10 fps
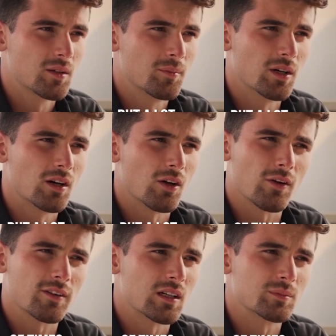but a lot
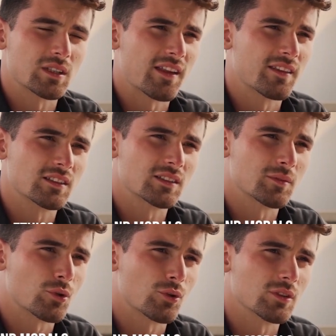of times ethics and
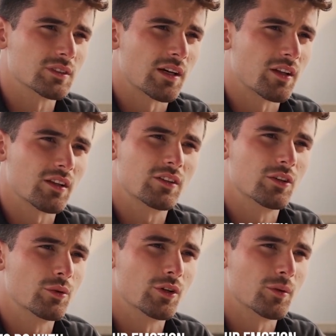morals have nothing to
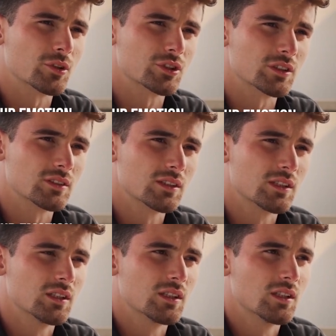do with your emotion.
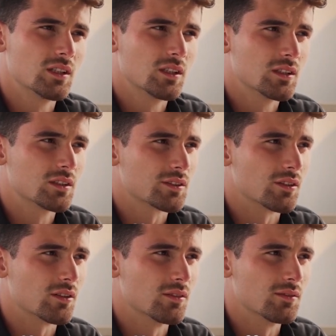
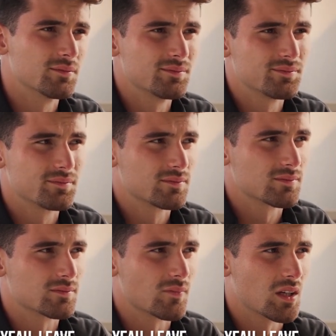So,
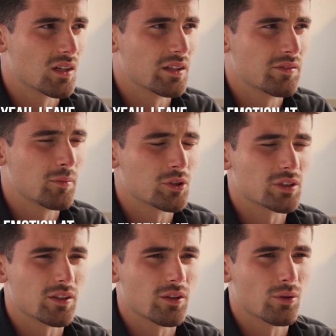yeah, leave
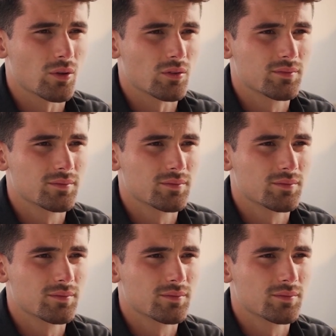emotion at the door.